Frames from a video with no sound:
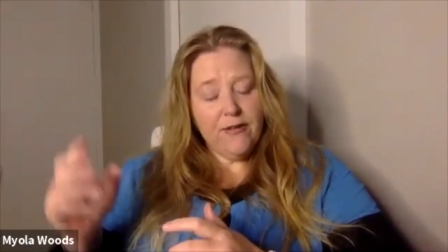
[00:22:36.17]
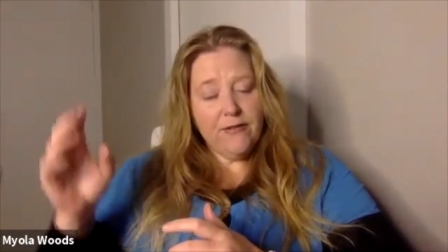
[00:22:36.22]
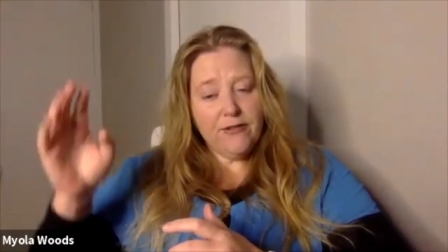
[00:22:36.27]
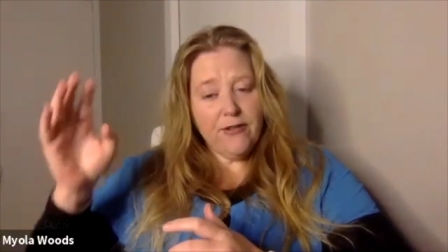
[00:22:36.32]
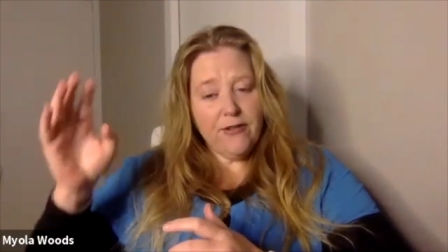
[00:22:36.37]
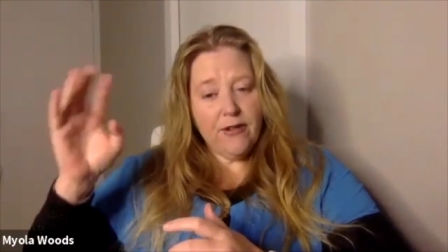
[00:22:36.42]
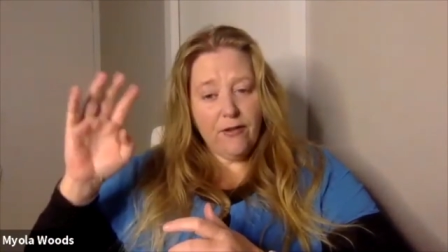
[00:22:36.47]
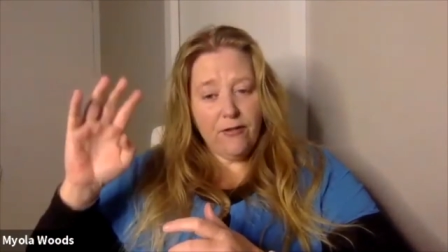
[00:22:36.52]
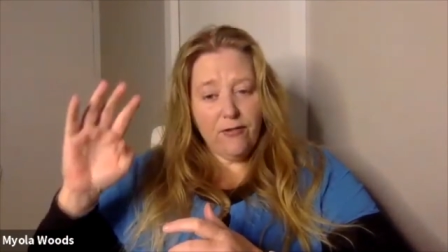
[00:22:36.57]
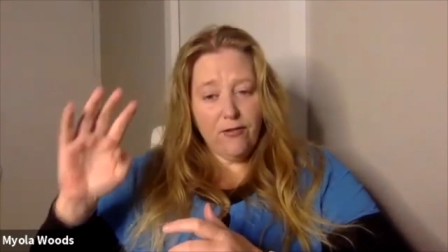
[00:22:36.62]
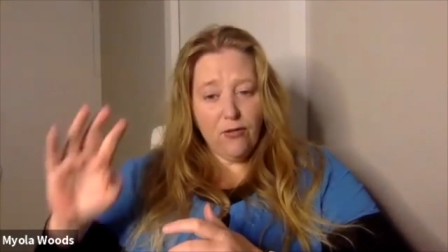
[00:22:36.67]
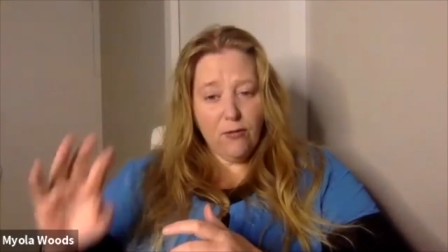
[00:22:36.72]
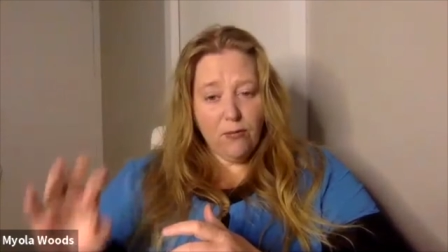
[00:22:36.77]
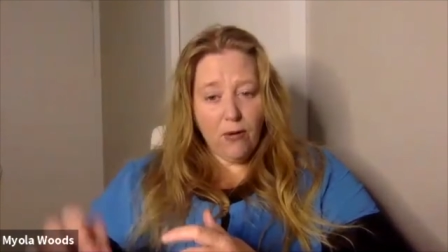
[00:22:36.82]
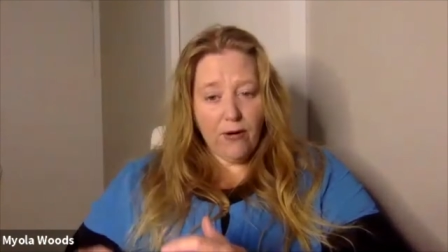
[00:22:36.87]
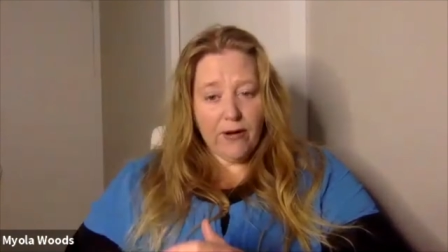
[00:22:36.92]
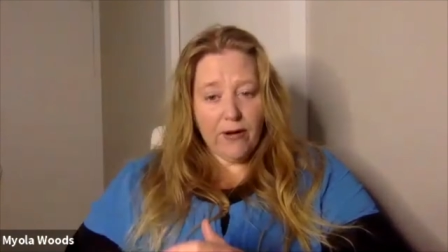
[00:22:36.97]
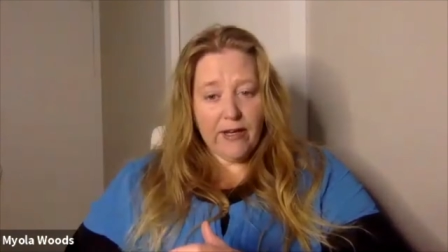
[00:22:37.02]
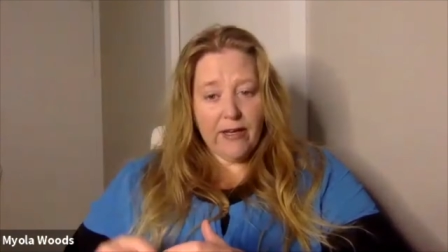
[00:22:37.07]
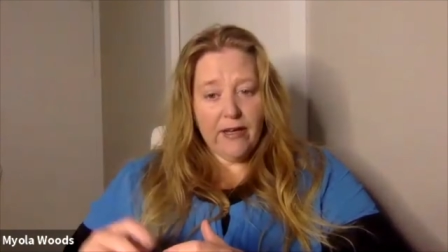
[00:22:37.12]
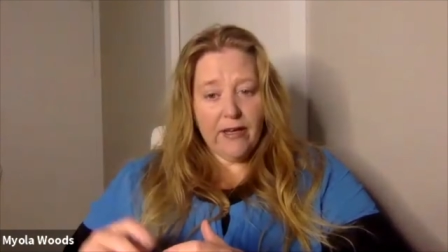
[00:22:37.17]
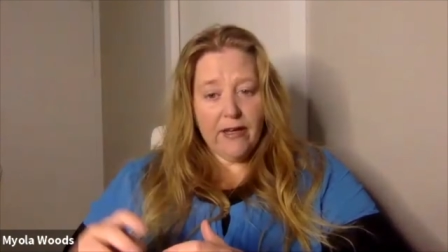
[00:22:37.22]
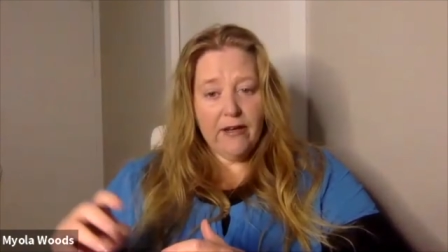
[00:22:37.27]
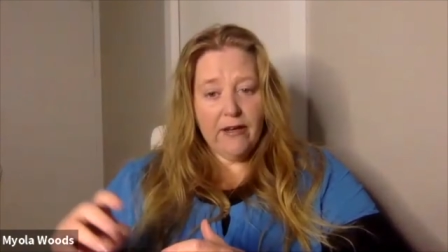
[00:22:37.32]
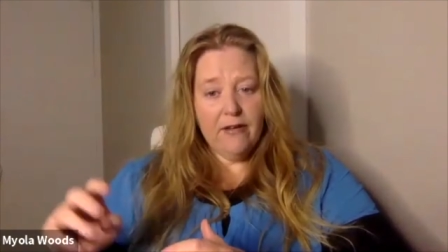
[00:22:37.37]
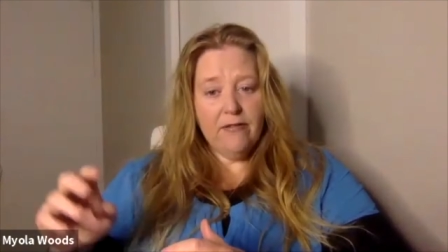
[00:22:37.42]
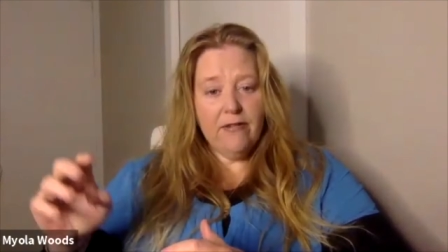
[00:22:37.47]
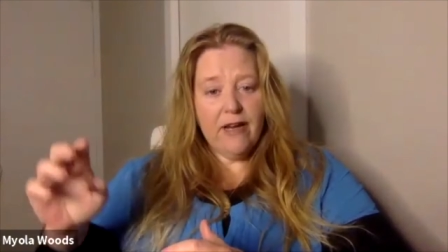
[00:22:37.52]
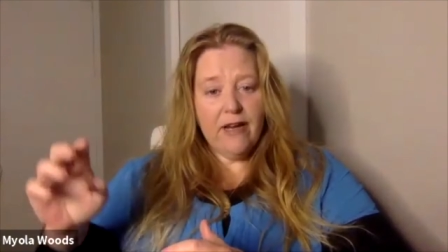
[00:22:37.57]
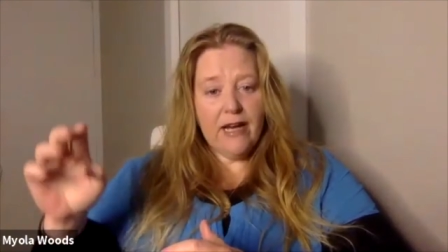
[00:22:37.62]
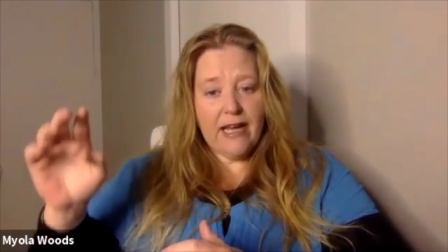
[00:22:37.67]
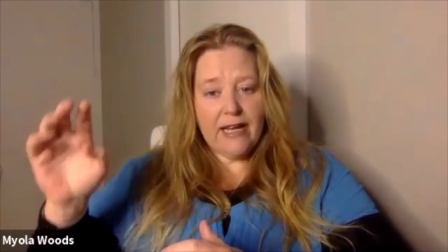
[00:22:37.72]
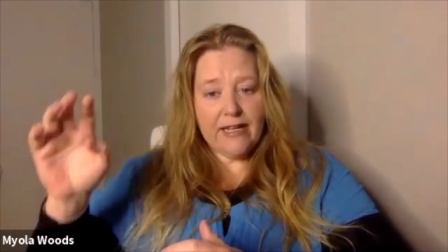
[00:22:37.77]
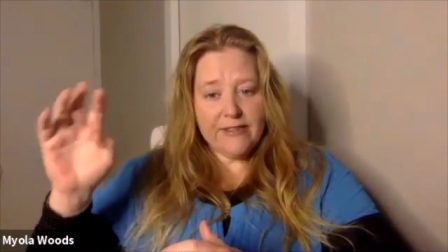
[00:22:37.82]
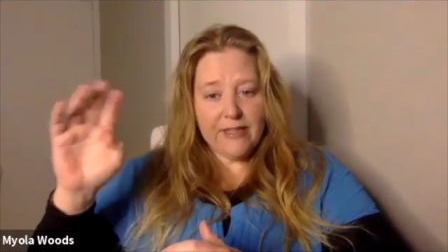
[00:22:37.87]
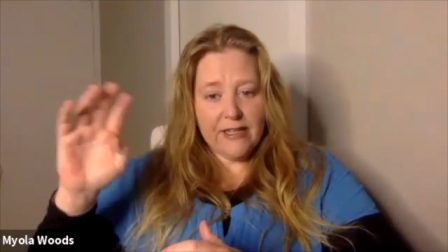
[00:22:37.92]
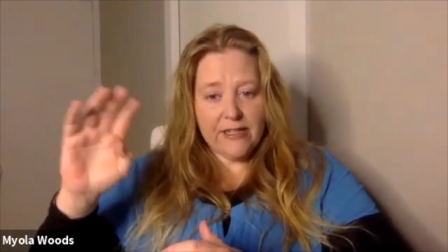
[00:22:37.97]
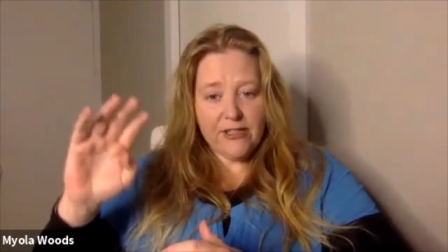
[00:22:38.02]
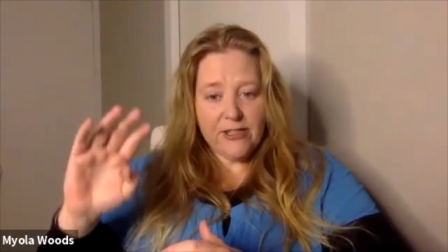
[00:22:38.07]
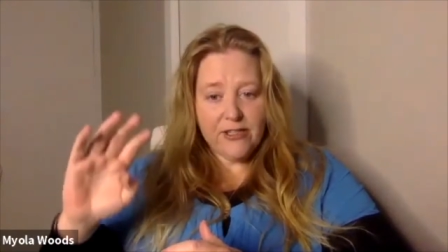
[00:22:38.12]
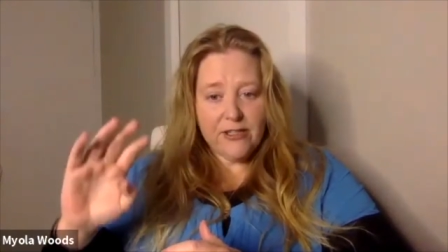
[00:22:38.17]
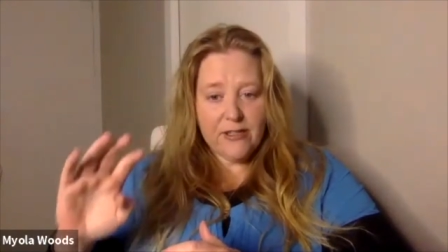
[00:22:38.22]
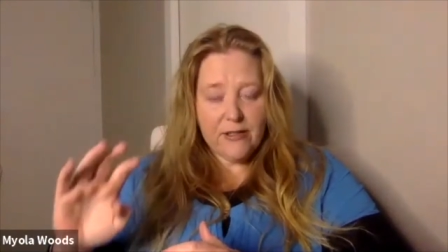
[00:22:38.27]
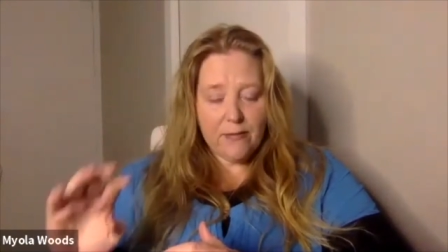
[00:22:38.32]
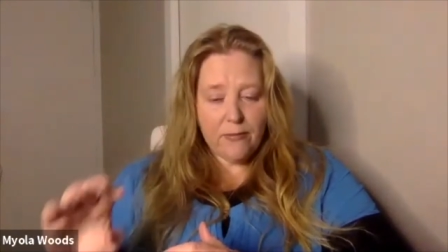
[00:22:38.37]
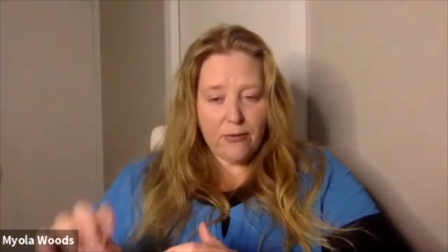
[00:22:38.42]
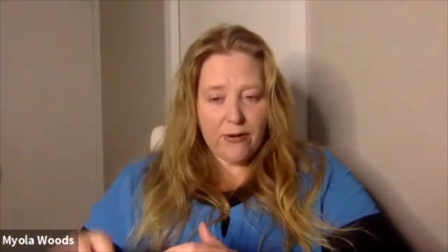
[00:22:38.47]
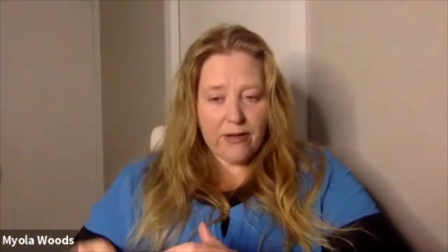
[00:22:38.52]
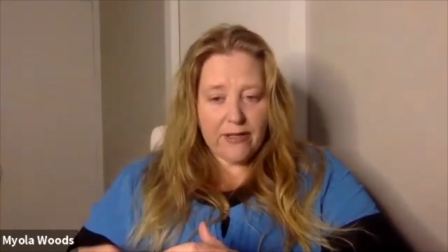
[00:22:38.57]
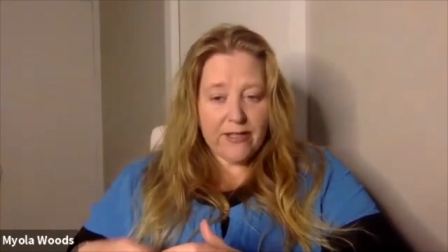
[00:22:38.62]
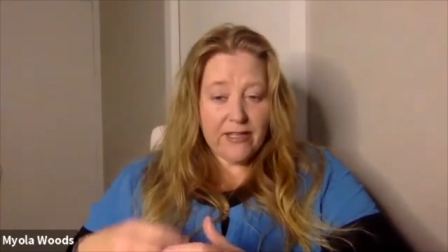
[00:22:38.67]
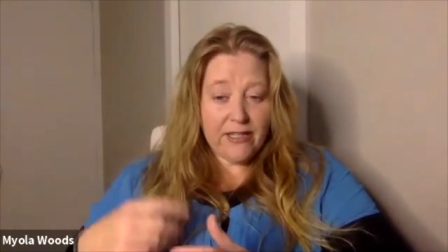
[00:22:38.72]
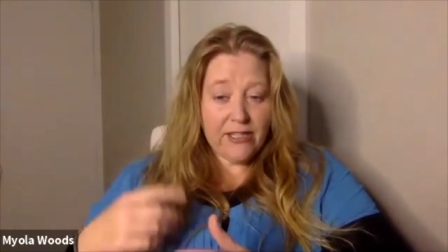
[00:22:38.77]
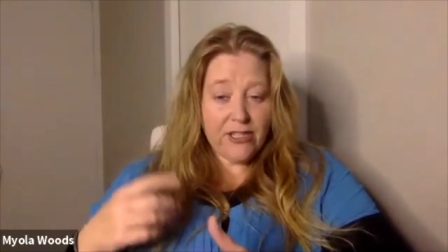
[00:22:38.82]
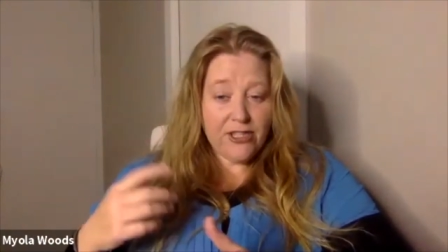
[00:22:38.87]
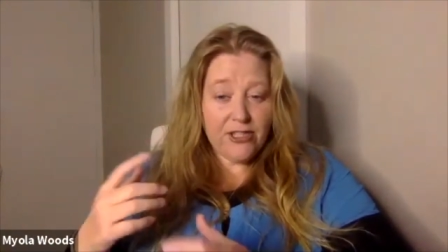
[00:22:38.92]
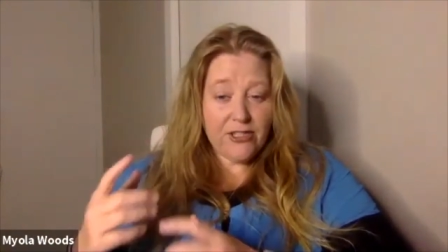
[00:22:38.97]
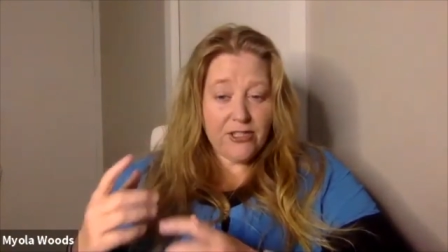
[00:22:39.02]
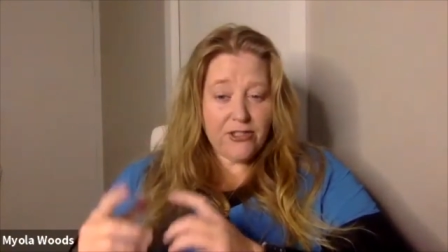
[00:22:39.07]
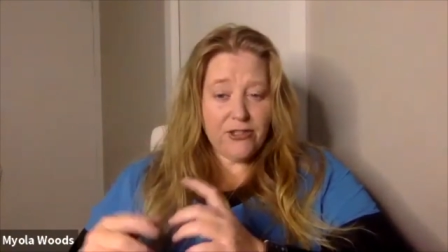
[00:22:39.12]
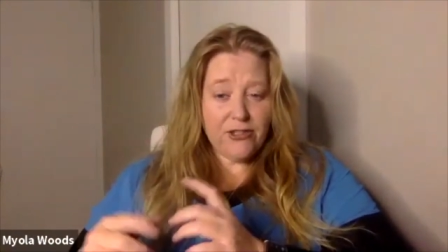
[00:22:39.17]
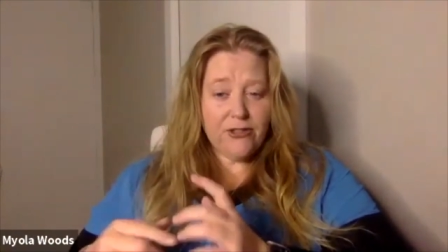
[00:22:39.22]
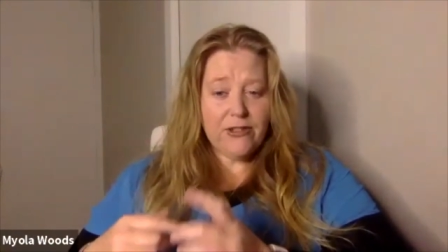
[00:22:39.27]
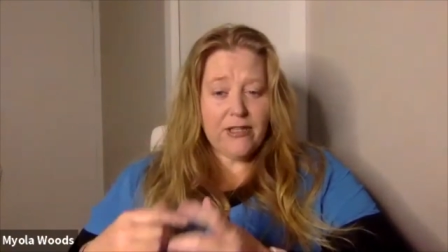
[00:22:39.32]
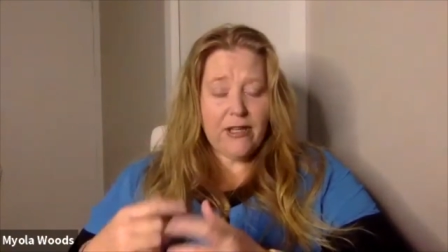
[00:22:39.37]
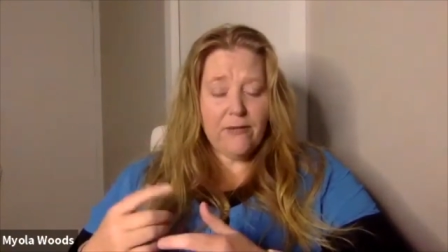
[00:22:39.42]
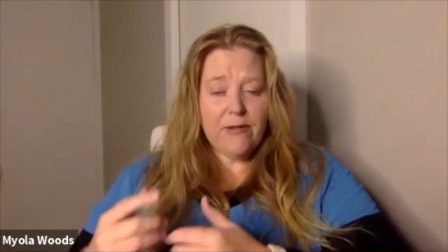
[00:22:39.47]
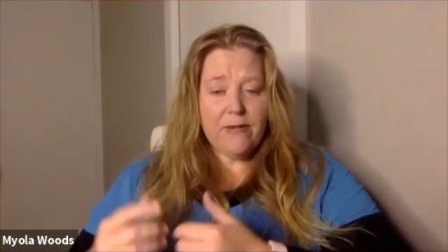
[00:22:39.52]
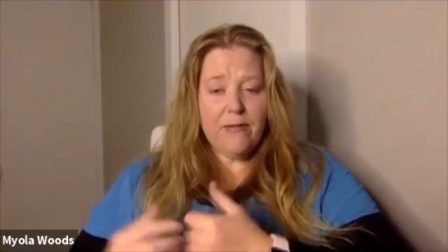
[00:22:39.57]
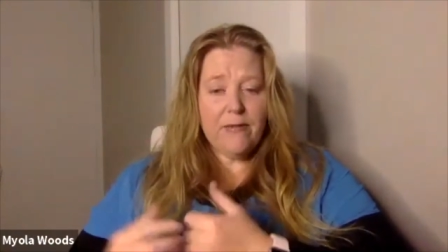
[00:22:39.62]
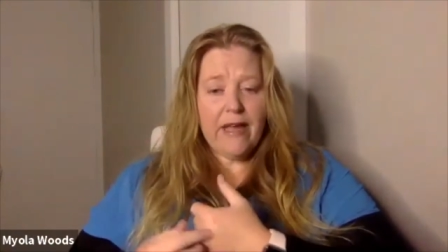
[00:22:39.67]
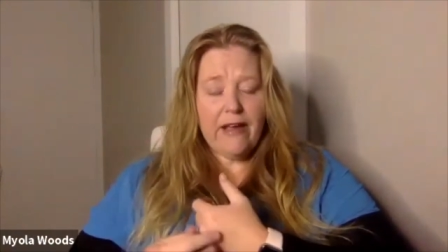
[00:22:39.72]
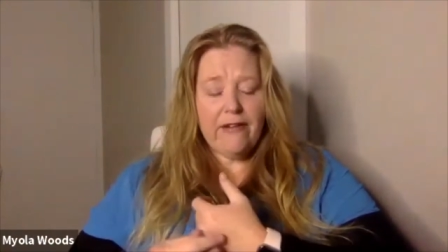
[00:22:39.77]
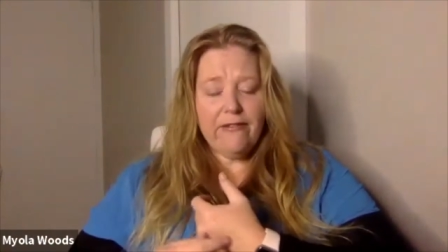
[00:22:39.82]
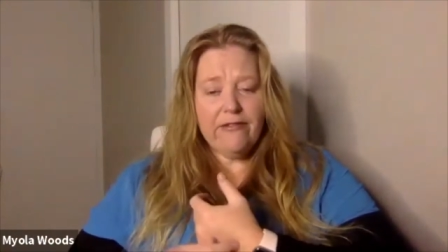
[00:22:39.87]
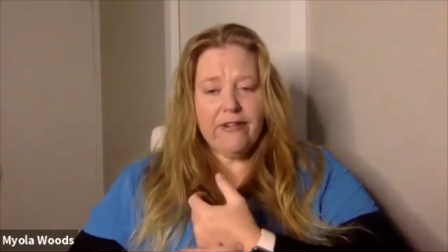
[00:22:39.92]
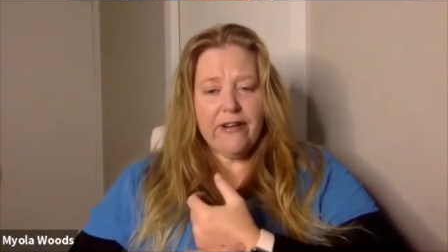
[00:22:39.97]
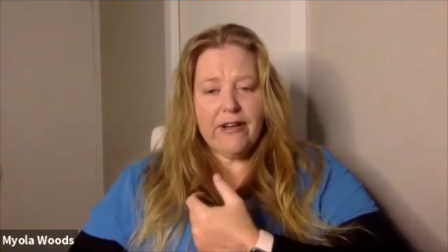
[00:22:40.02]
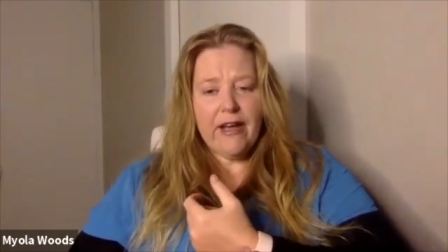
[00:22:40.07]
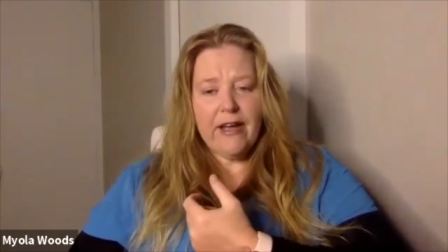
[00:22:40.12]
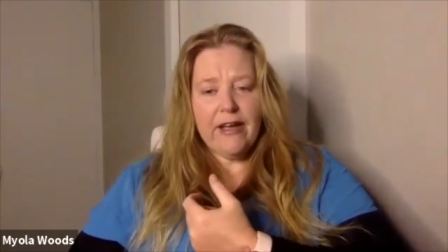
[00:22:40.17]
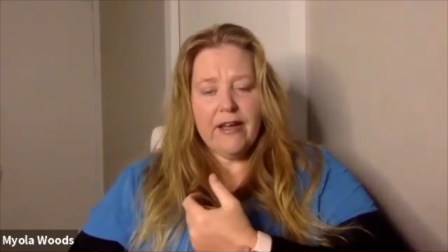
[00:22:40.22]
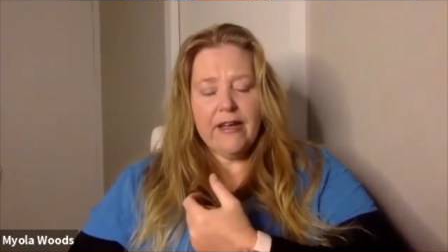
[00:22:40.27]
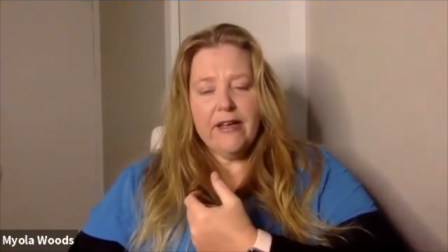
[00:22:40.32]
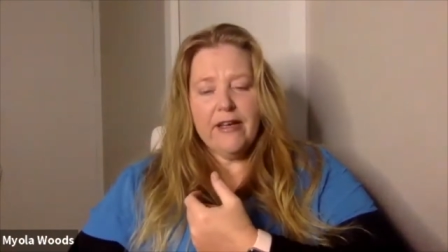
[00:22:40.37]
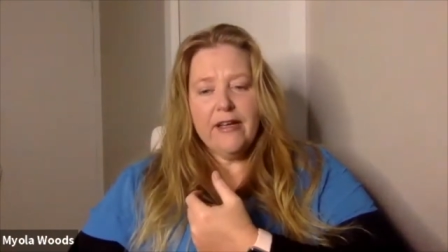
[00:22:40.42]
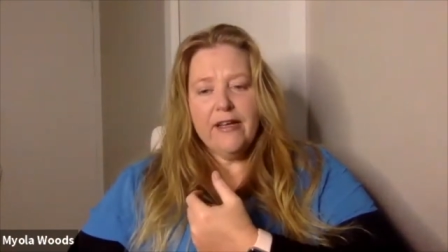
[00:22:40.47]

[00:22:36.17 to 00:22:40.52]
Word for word: so that full body relaxation and breathing. And she used to do that with me every day.